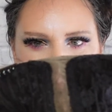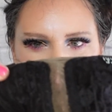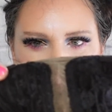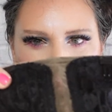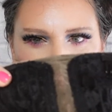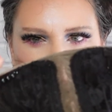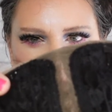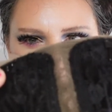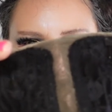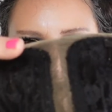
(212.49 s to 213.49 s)
Here and
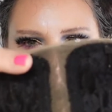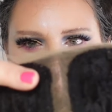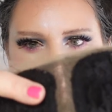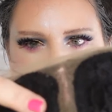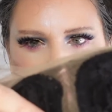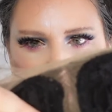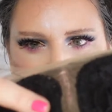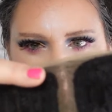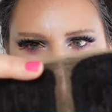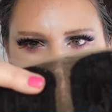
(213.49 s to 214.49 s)
here, you can see
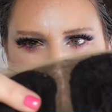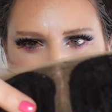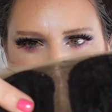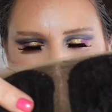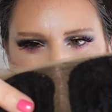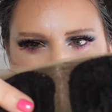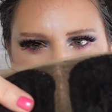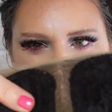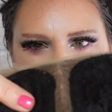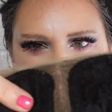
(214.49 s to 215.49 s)
that really
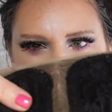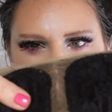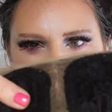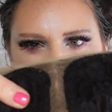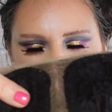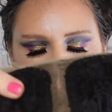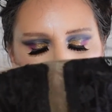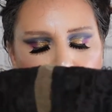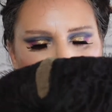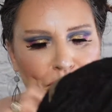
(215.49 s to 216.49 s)
nice extended wide
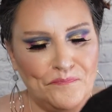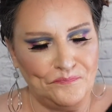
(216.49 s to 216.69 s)
part.